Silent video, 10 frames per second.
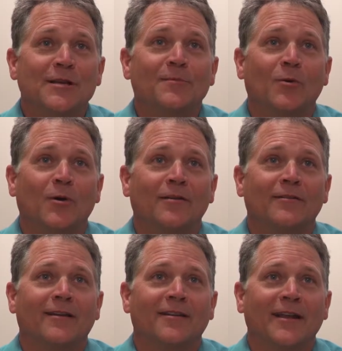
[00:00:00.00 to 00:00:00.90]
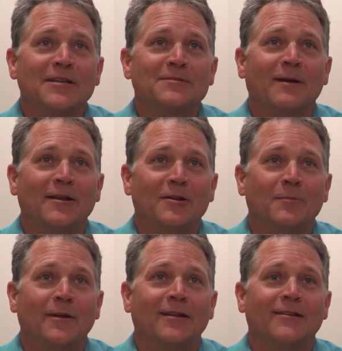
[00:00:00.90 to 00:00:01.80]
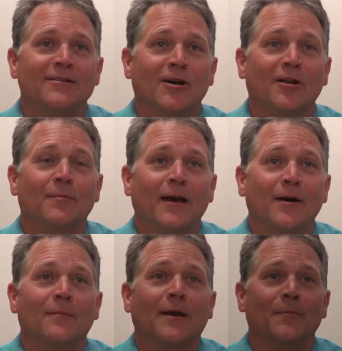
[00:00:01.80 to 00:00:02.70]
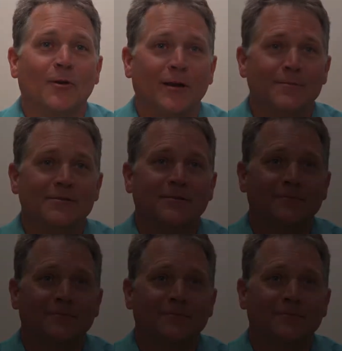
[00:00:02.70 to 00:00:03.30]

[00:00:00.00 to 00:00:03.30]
Jim North and today's Medical Minute is all about mammograms.